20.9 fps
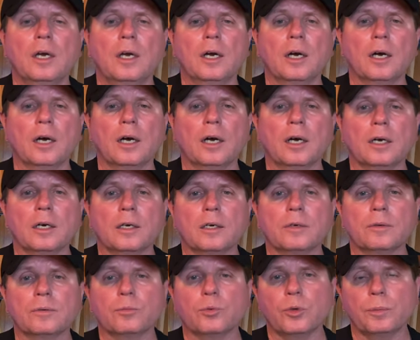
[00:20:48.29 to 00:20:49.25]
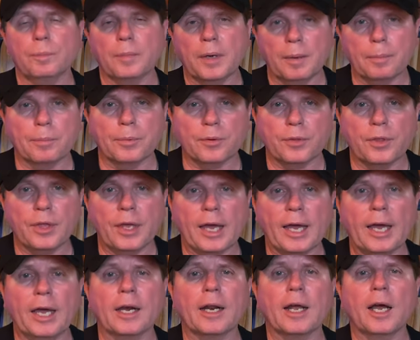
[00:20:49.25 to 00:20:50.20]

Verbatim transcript: uh, remember that.